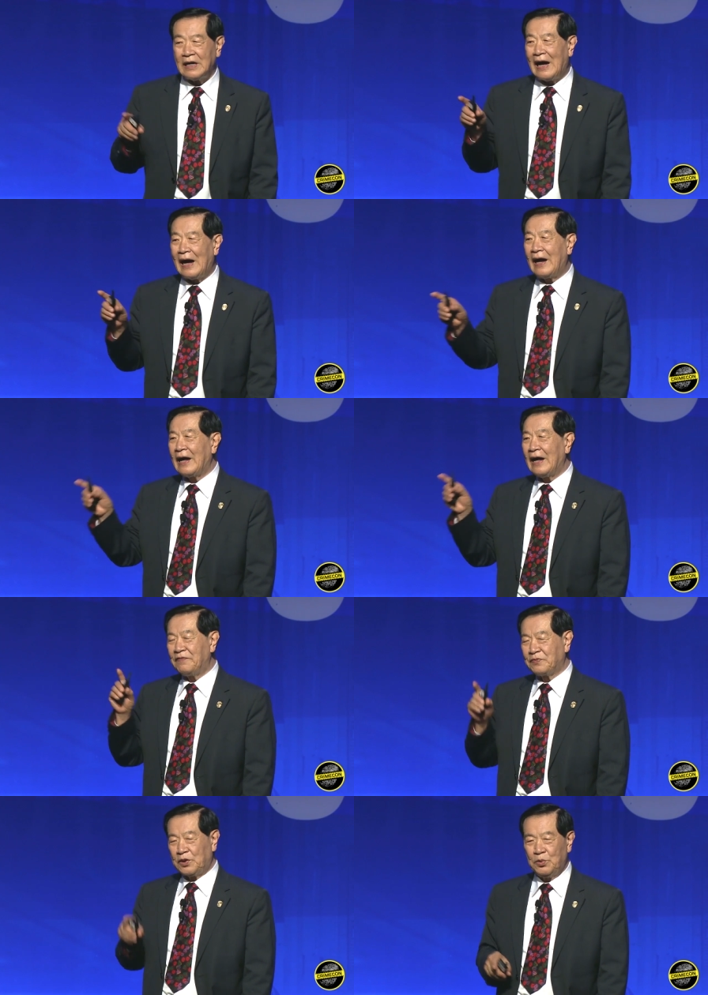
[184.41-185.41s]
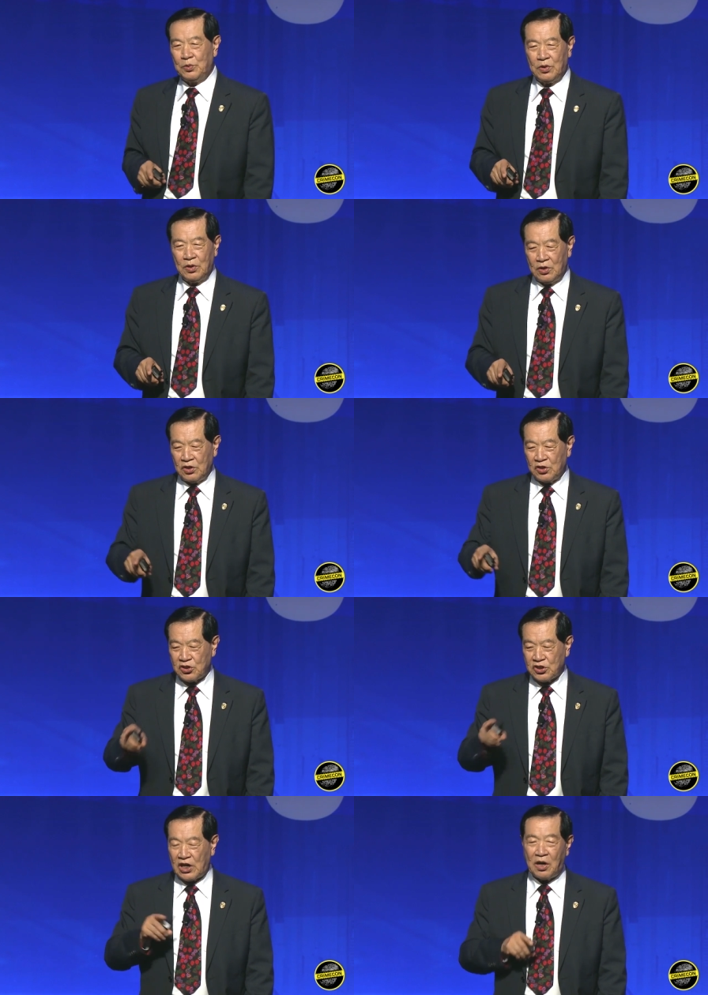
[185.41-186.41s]
I have to
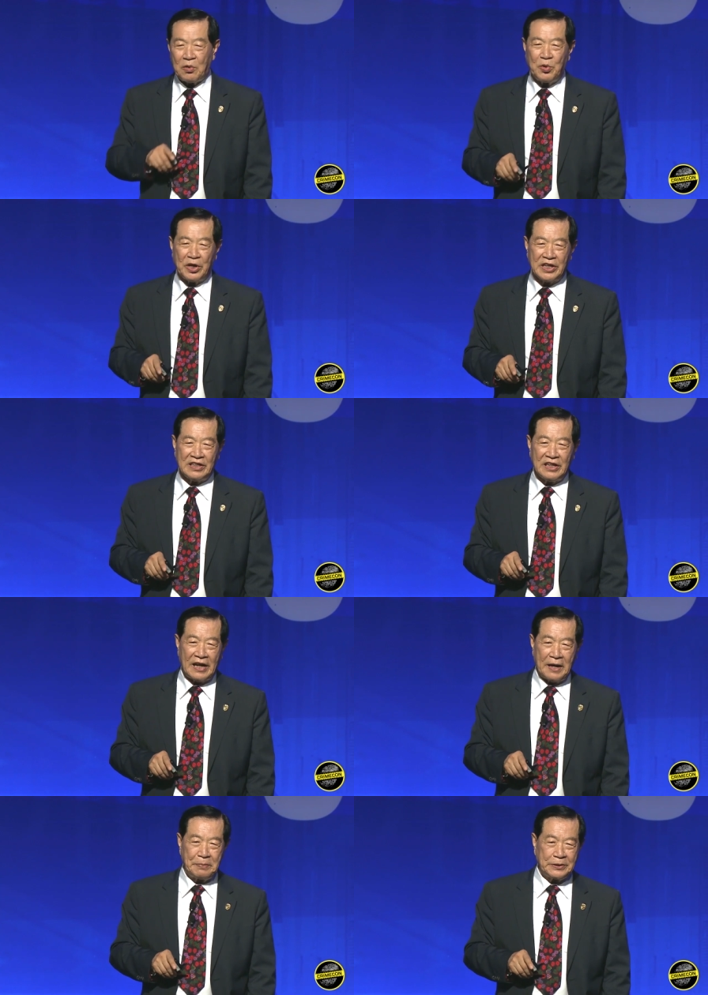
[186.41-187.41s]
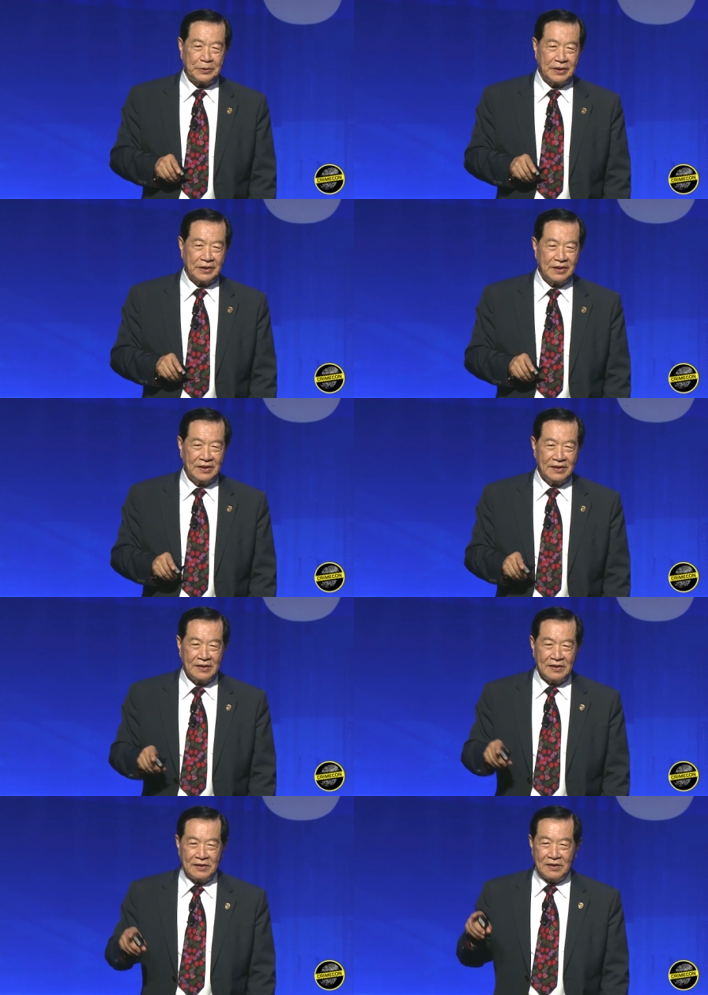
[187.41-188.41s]
start working in the laboratory.
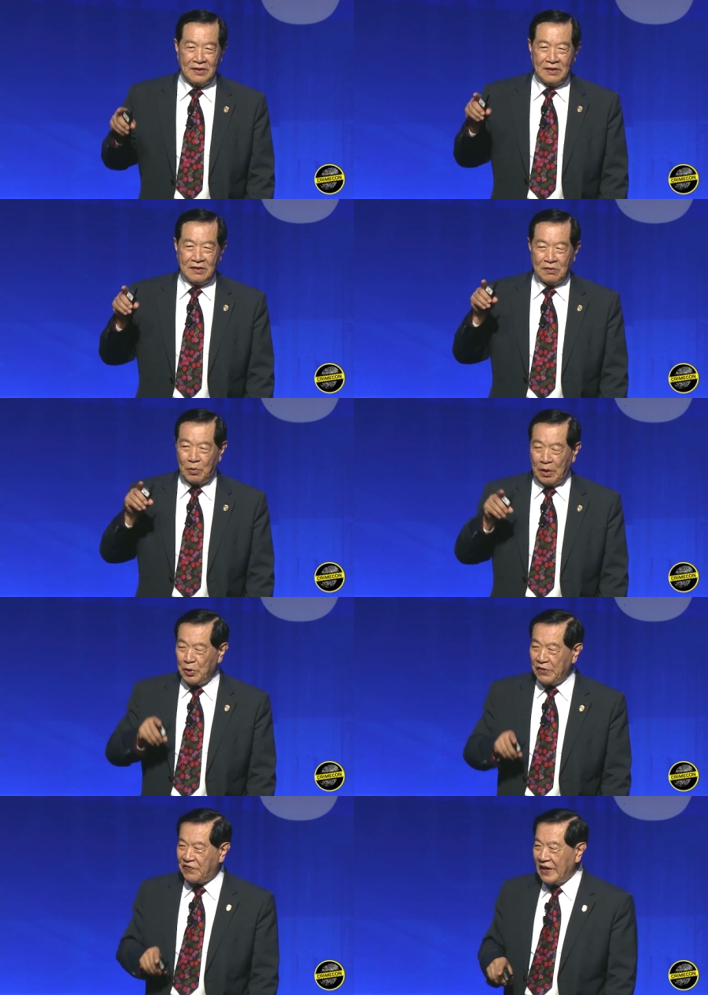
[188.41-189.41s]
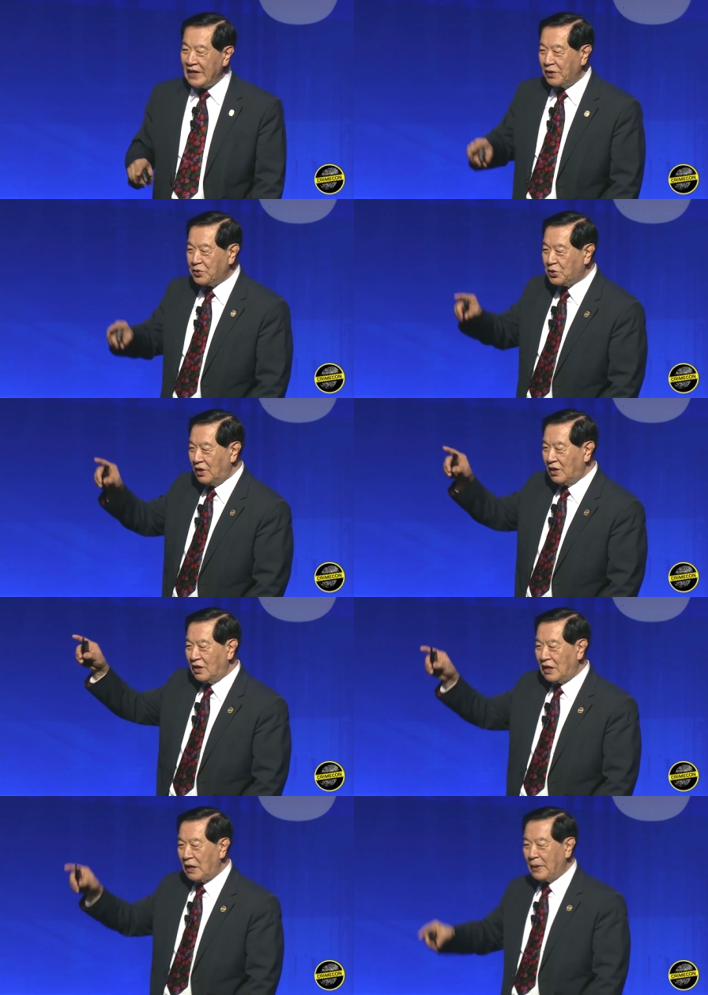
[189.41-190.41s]
When we finish,
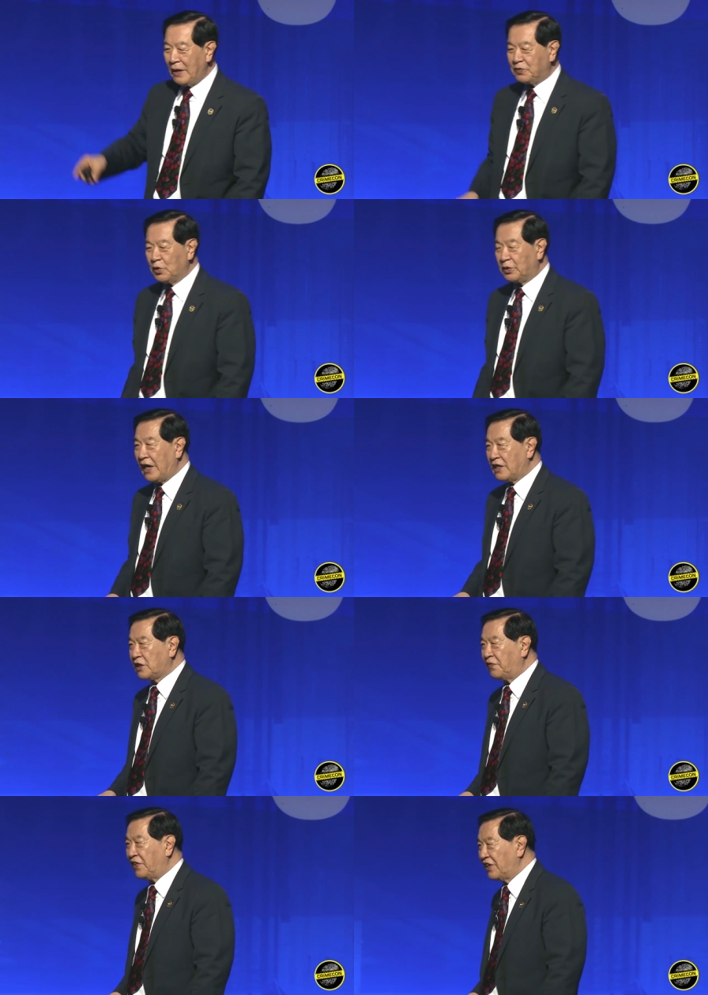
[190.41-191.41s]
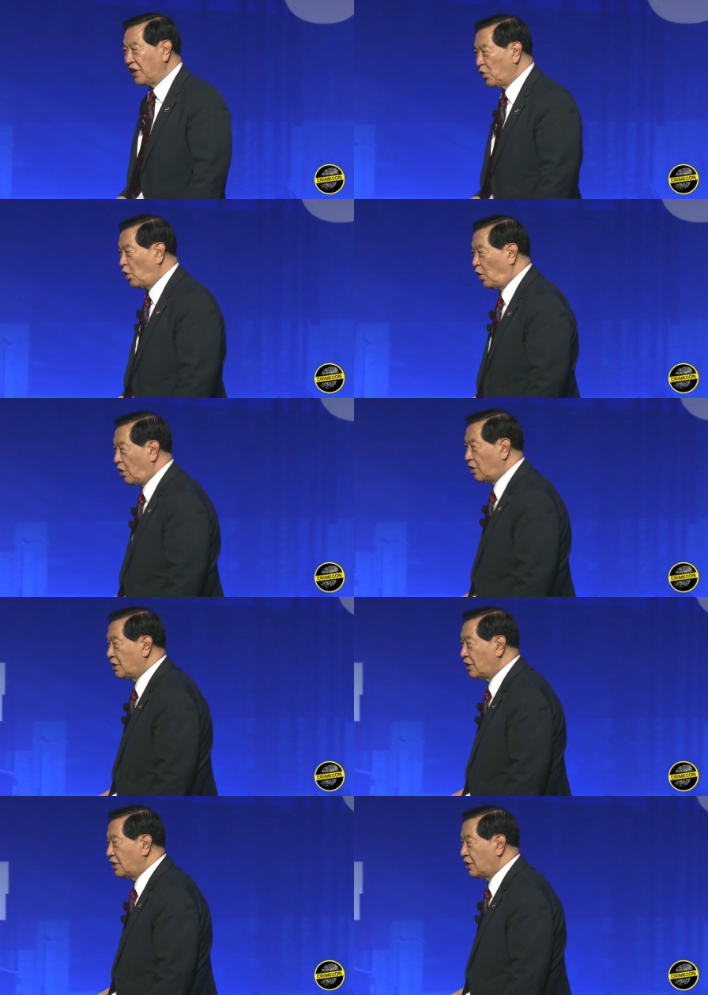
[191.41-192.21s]
then I have to testify in court.